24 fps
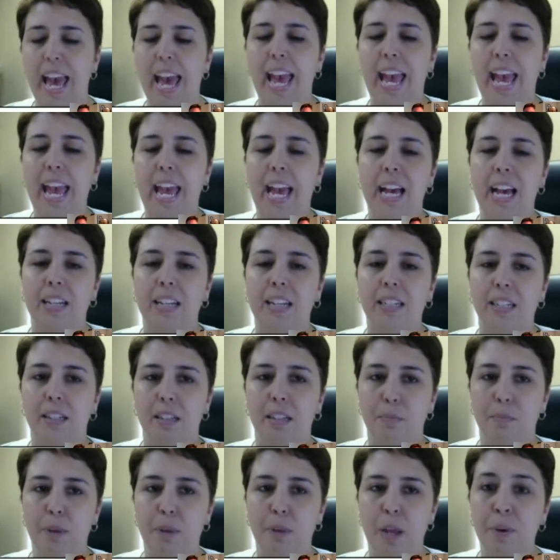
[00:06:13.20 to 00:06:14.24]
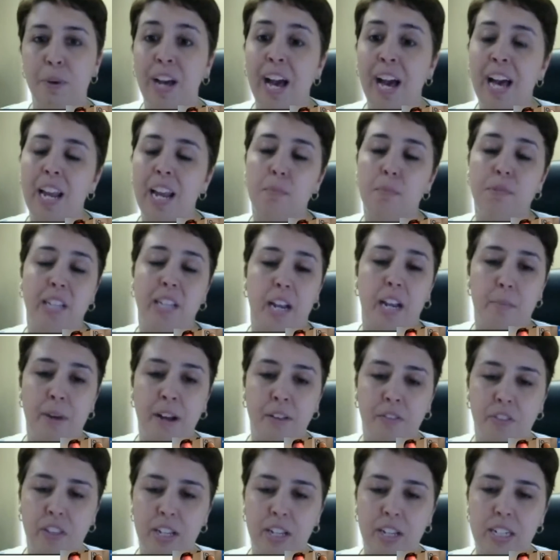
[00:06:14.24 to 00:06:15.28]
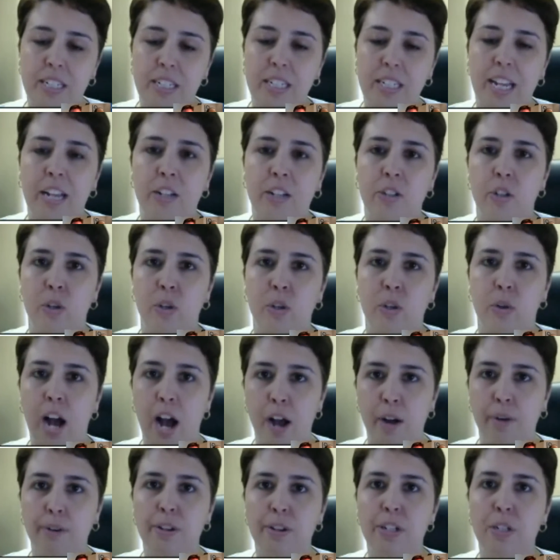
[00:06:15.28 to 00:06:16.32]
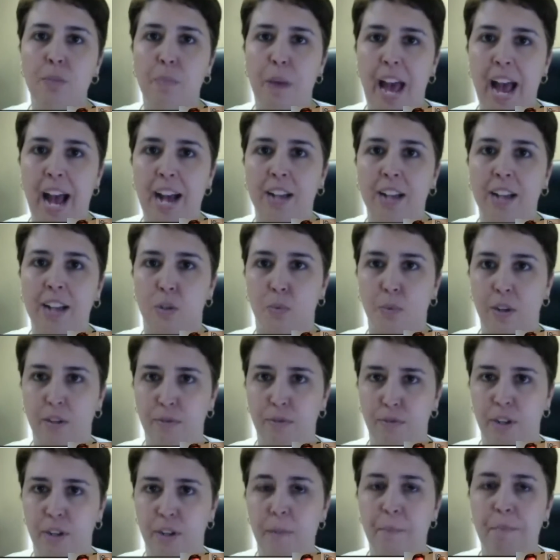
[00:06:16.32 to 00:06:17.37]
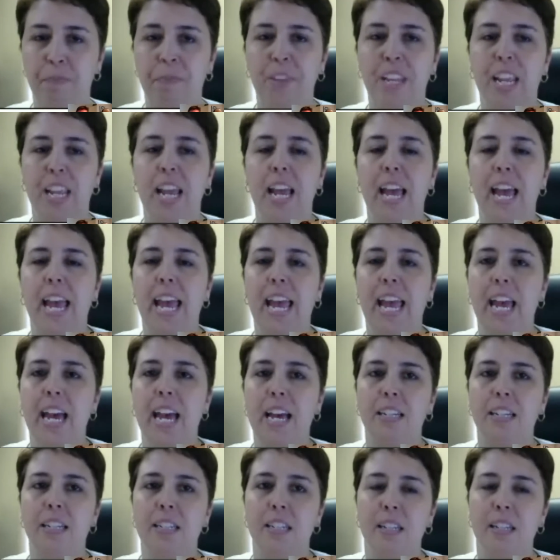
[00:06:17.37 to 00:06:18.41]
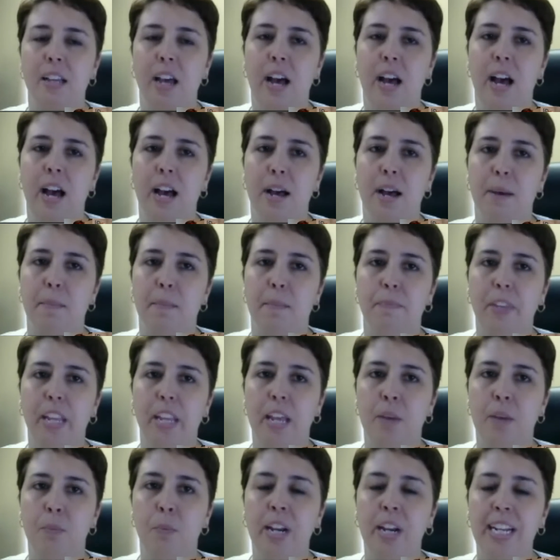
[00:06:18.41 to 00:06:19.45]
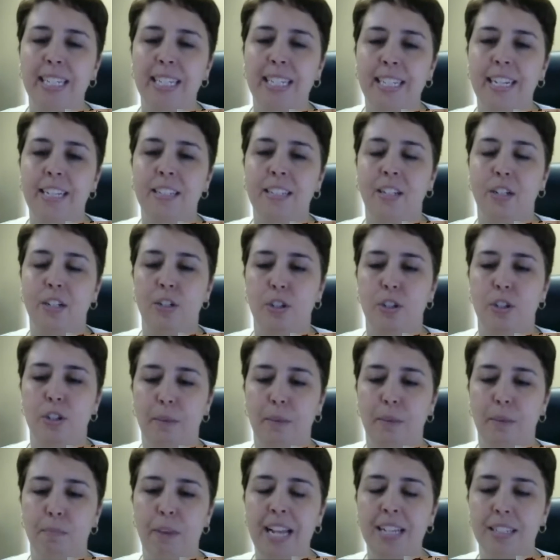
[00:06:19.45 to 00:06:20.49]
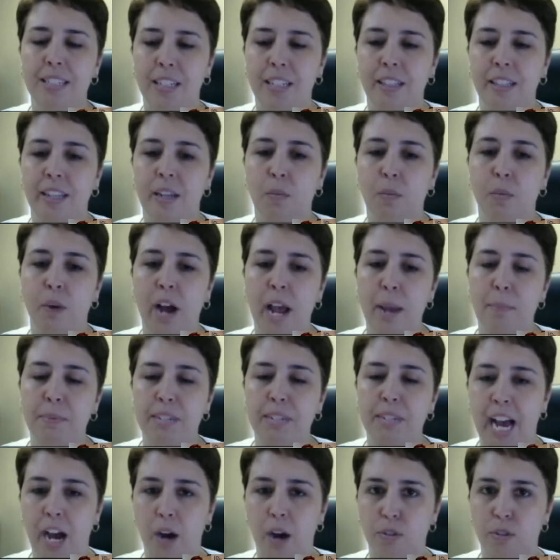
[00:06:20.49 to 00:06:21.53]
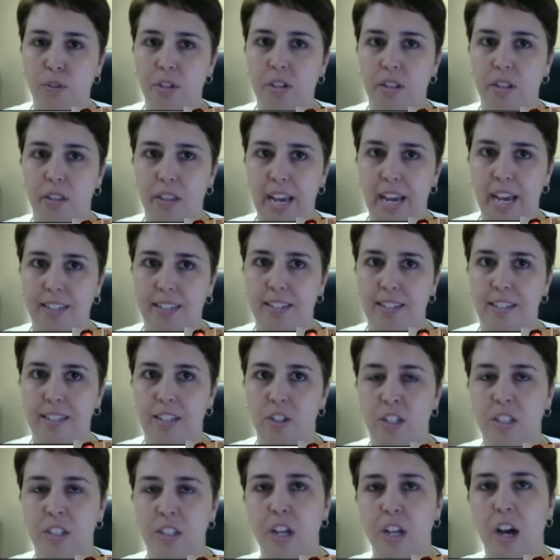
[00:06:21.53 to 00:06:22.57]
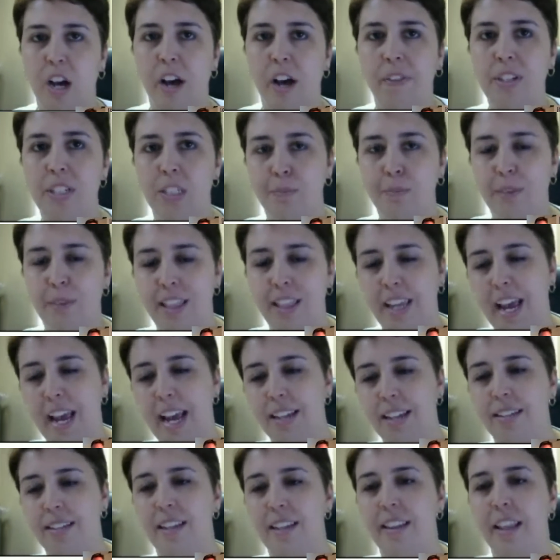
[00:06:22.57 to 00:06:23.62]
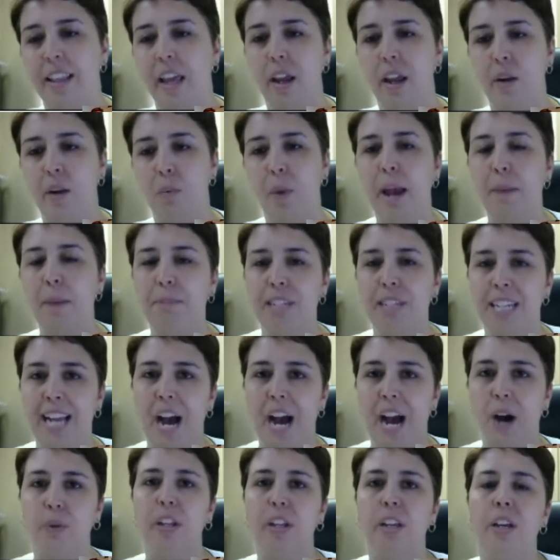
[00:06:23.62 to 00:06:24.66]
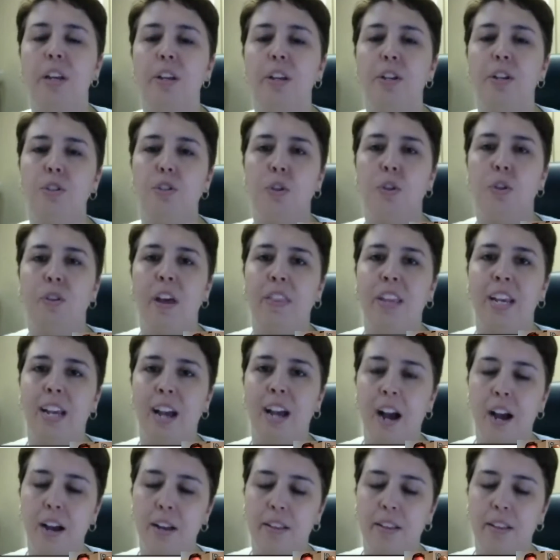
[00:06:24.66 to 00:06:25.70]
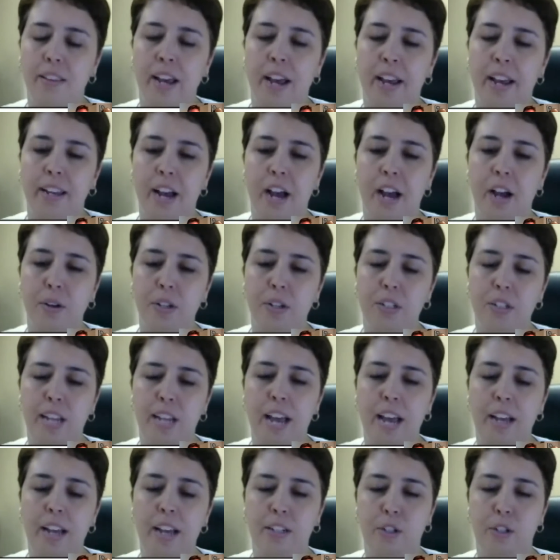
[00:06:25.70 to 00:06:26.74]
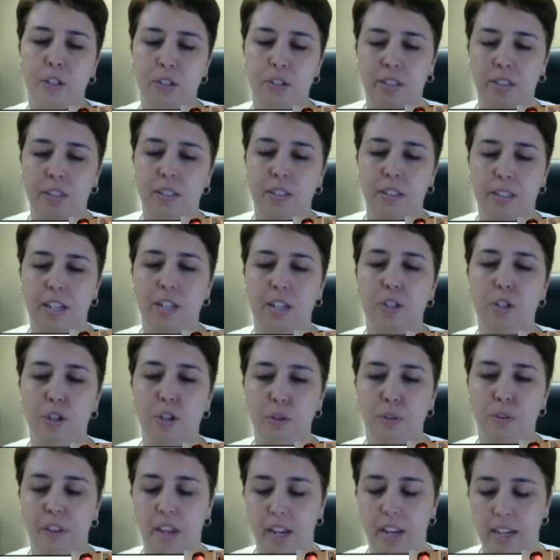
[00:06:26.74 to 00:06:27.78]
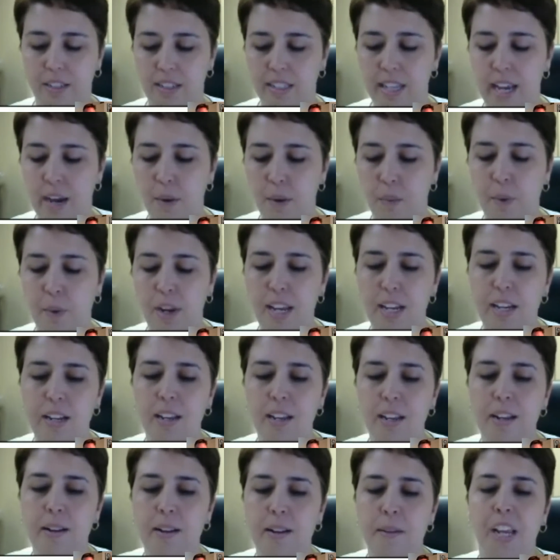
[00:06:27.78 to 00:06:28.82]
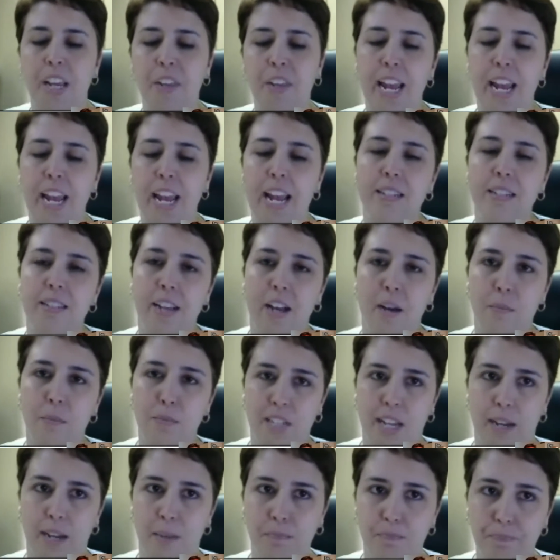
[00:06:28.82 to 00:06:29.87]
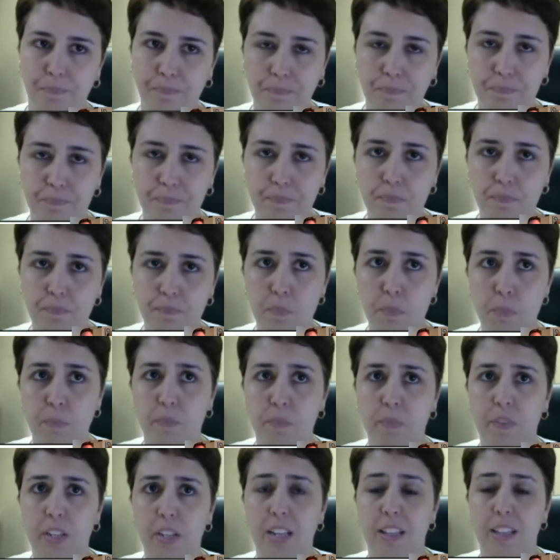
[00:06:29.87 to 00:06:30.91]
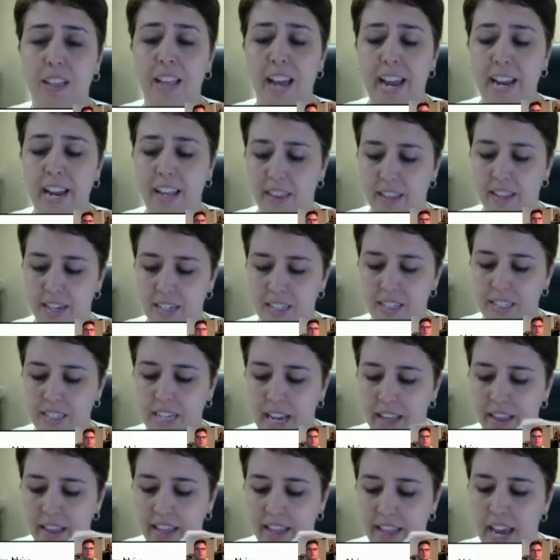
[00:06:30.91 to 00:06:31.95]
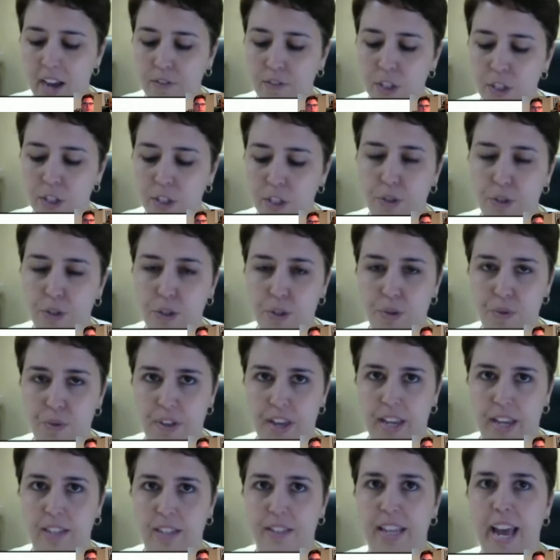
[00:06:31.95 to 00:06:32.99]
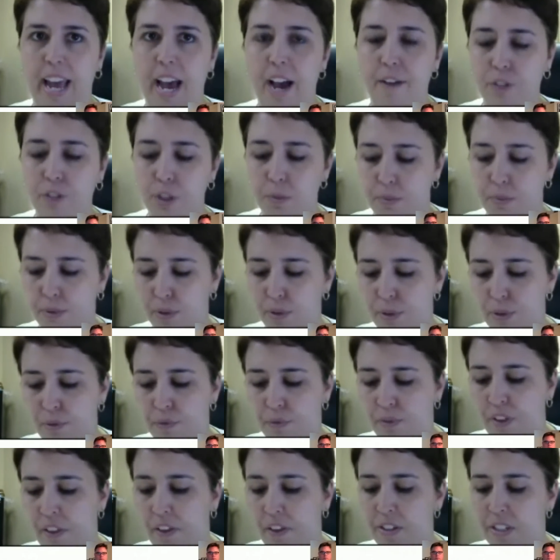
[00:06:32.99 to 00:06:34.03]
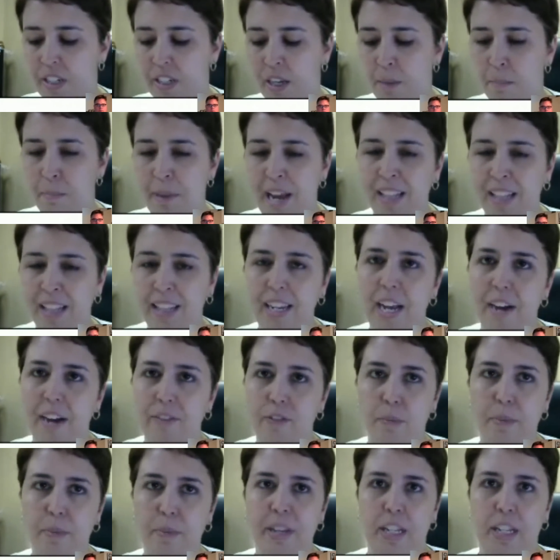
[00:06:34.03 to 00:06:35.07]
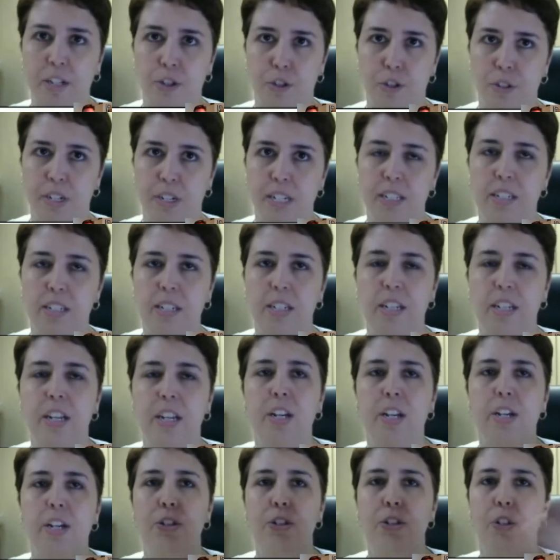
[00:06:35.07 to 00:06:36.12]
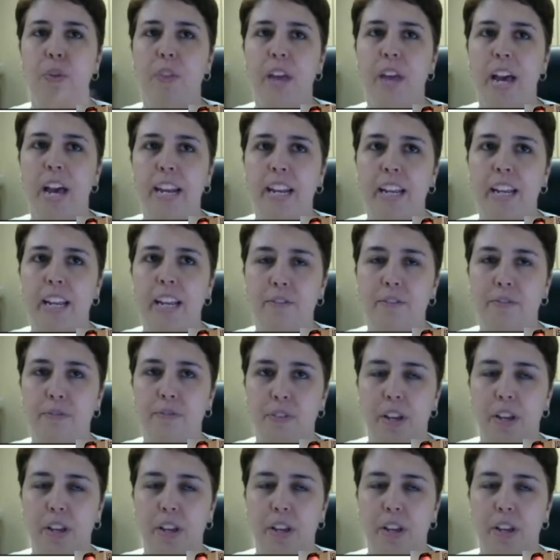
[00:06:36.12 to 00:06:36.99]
And people got upset about this, and so Congress passed RFRA. And what it did is it basically wiped out that decision. It's called the Smith case, and it wiped it out so that that Congress had said two things: that when a case comes up like this, they have to do two things. They have to prove that there's a compelling government interest, so that if